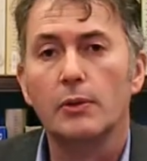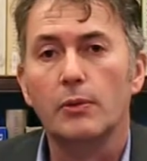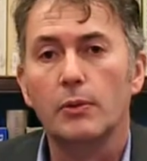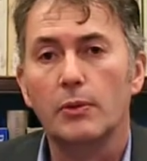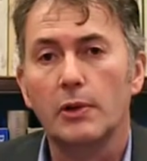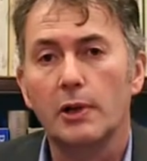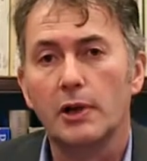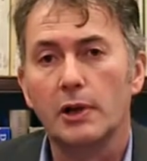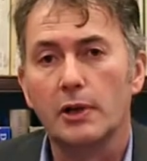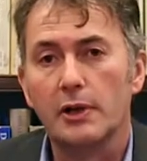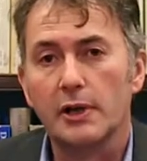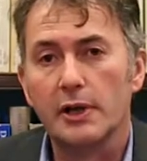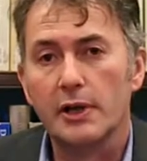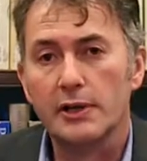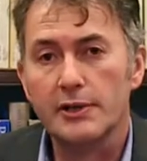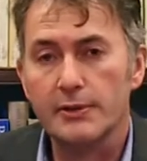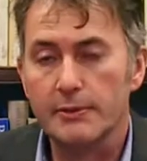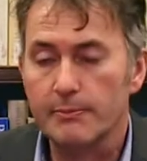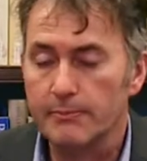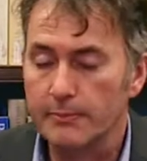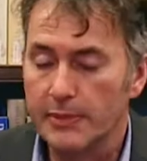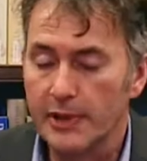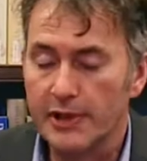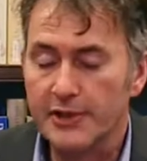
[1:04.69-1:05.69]
were
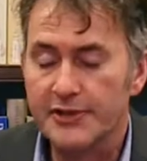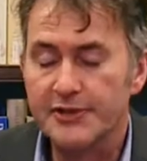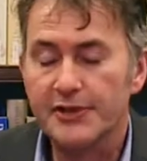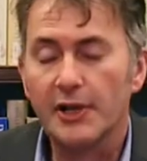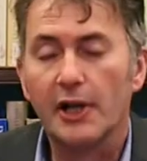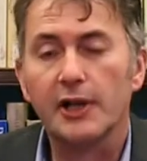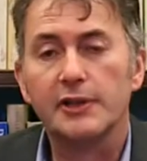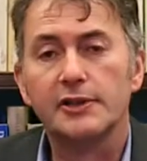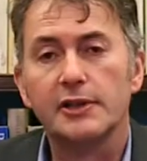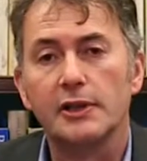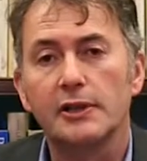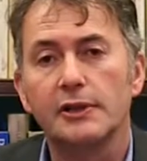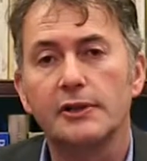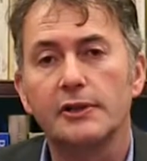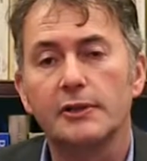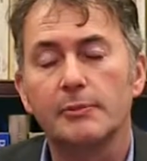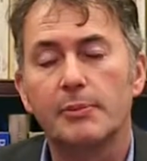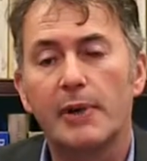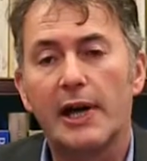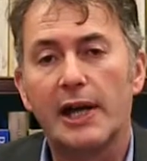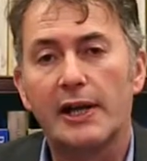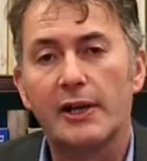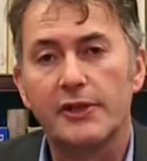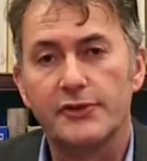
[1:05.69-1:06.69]
being sucked into
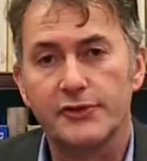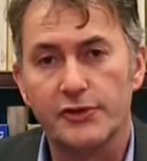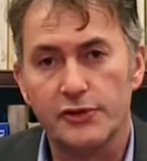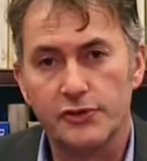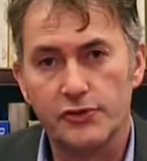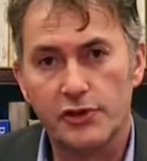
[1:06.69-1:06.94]
Paris to